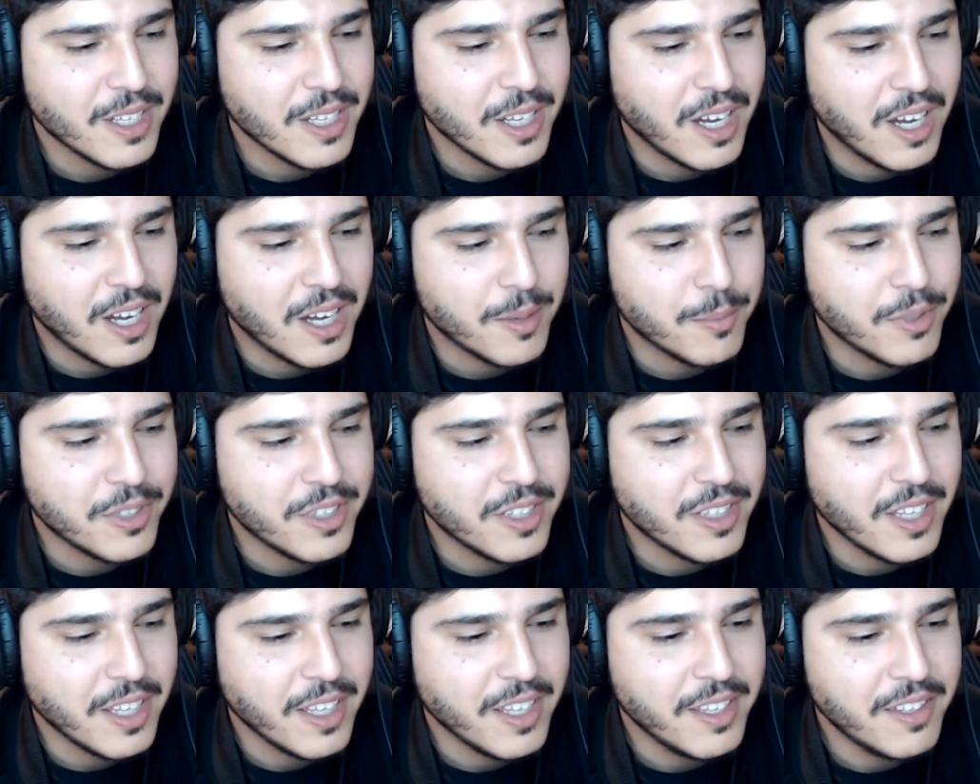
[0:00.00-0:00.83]
but
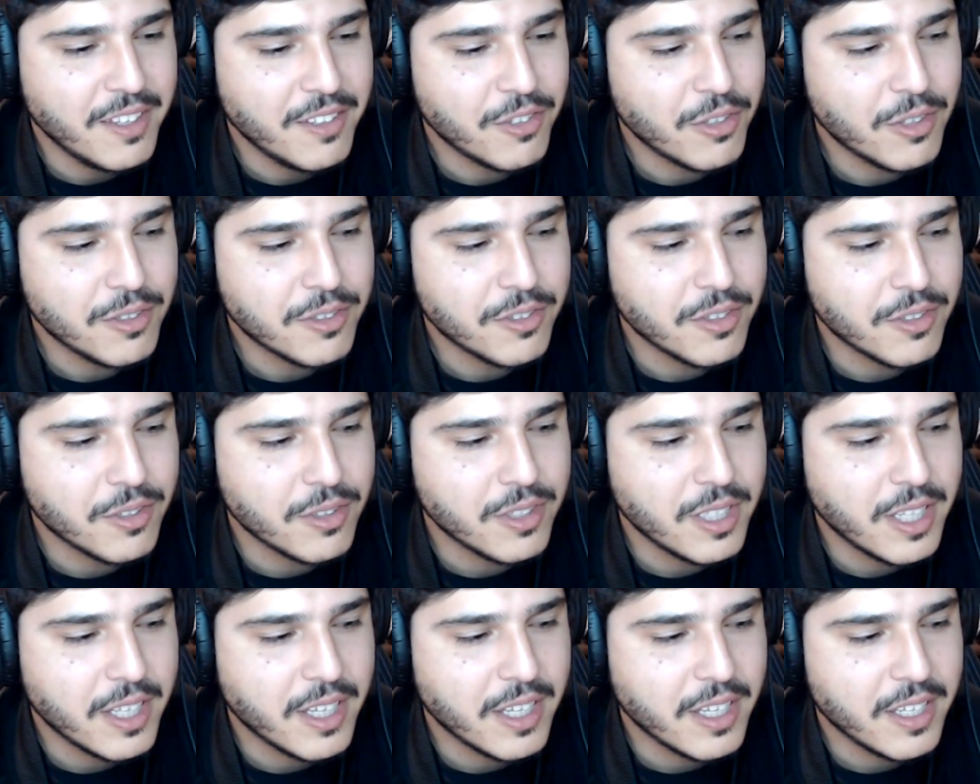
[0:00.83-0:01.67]
he's also in
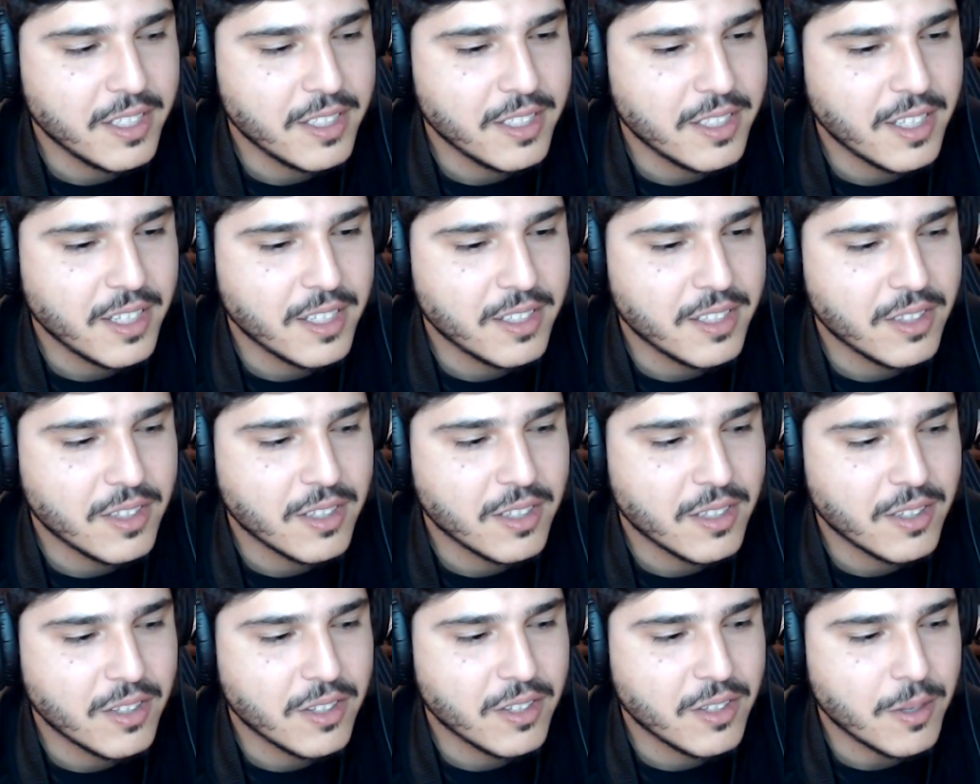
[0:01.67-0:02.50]
the
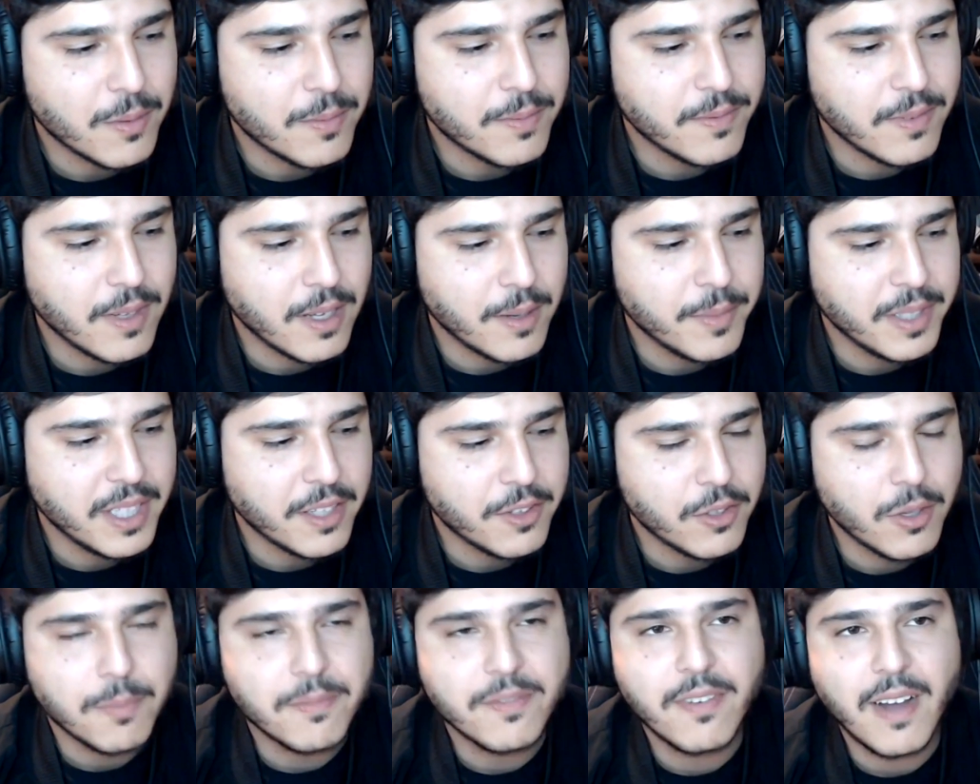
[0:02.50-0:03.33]
top. I mean, the
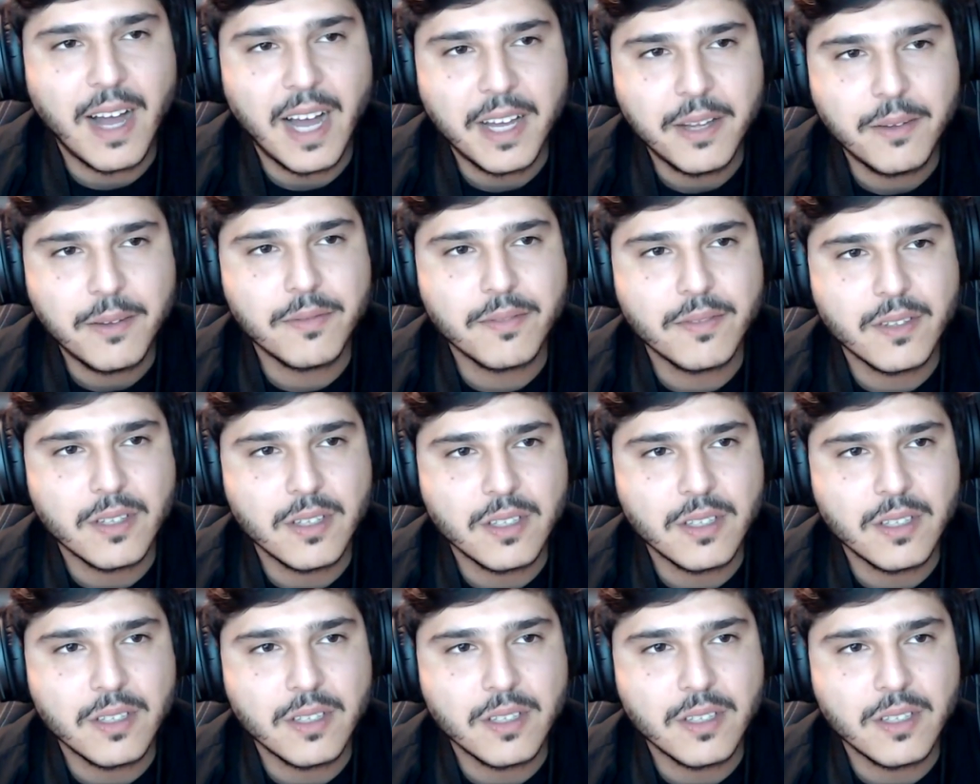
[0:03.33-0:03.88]
top five.